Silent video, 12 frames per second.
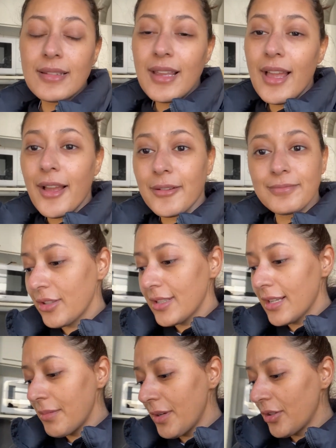yeah, it's
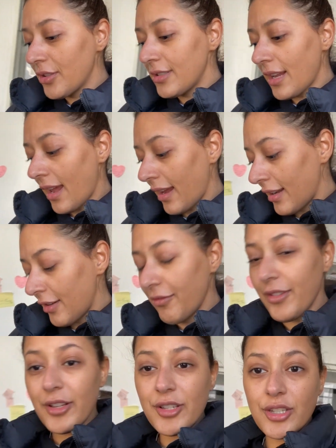gonna be a good day. It
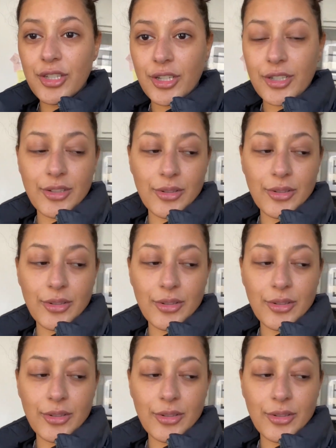feels good